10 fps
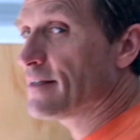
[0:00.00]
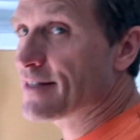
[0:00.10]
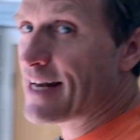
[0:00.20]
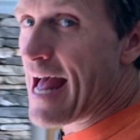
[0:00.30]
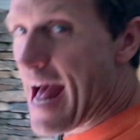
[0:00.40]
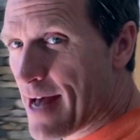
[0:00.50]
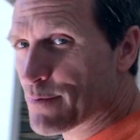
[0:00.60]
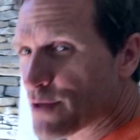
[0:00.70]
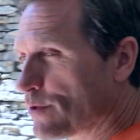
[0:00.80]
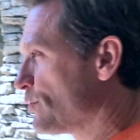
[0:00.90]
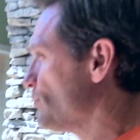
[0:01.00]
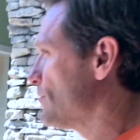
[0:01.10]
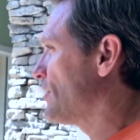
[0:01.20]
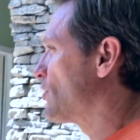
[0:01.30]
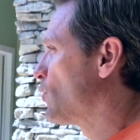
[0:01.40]
is an
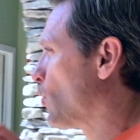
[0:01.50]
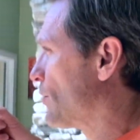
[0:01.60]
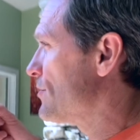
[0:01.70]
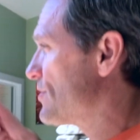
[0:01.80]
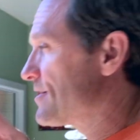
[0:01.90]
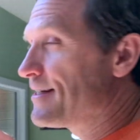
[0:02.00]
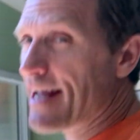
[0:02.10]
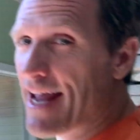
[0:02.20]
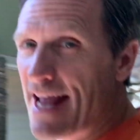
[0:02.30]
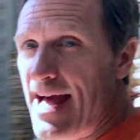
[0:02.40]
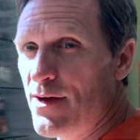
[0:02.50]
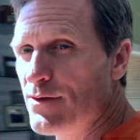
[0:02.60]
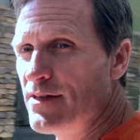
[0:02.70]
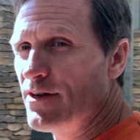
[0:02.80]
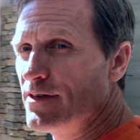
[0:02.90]
absolutely gorgeous day
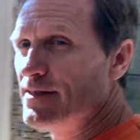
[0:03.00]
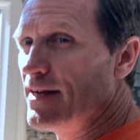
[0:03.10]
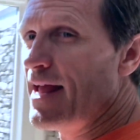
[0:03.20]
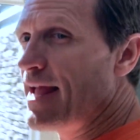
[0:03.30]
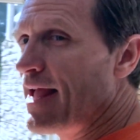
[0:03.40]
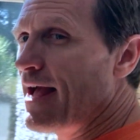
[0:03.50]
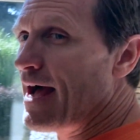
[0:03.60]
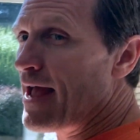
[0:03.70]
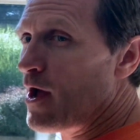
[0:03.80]
out there today. I